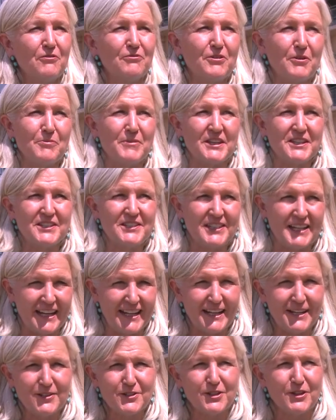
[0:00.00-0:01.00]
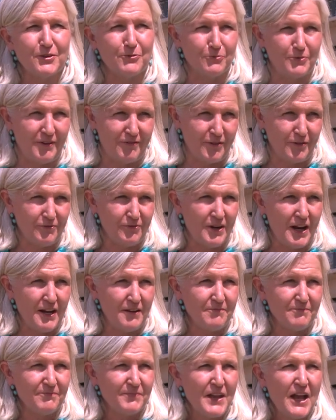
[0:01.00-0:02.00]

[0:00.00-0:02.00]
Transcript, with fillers: from the city to the riverfront,